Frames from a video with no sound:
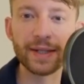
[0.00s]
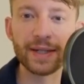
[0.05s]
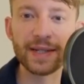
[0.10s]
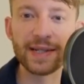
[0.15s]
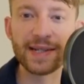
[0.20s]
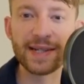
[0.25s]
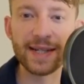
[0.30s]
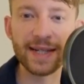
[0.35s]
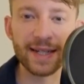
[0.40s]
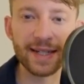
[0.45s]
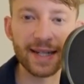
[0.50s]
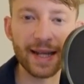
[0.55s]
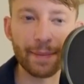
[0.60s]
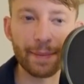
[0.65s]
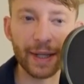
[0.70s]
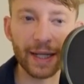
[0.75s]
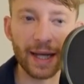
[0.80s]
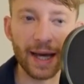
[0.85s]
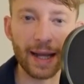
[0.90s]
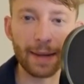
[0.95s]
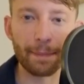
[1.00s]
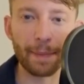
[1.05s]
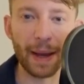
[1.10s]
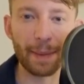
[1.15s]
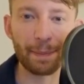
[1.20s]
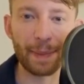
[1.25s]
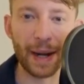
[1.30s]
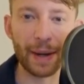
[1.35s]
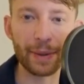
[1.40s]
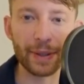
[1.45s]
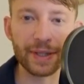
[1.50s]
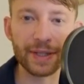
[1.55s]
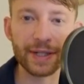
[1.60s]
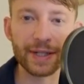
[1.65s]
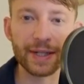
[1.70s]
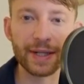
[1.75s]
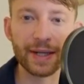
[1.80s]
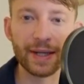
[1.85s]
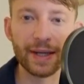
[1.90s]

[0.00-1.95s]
seeing them again, my parents,